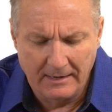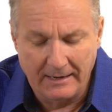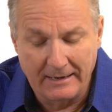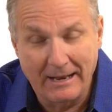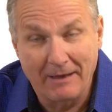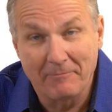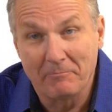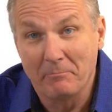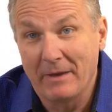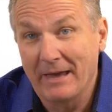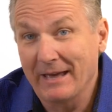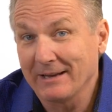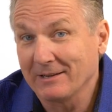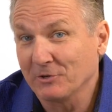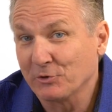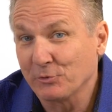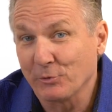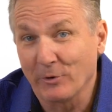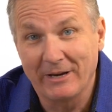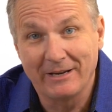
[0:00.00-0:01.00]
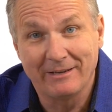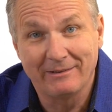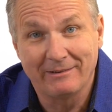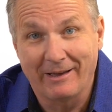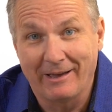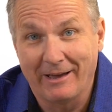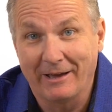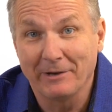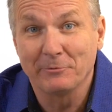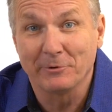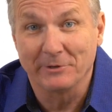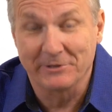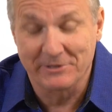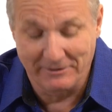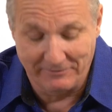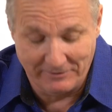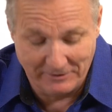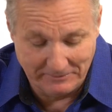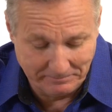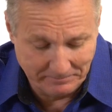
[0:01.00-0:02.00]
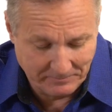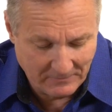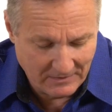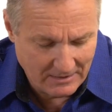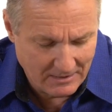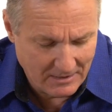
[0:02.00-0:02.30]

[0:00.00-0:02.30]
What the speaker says: and I've met and trained hundreds of them,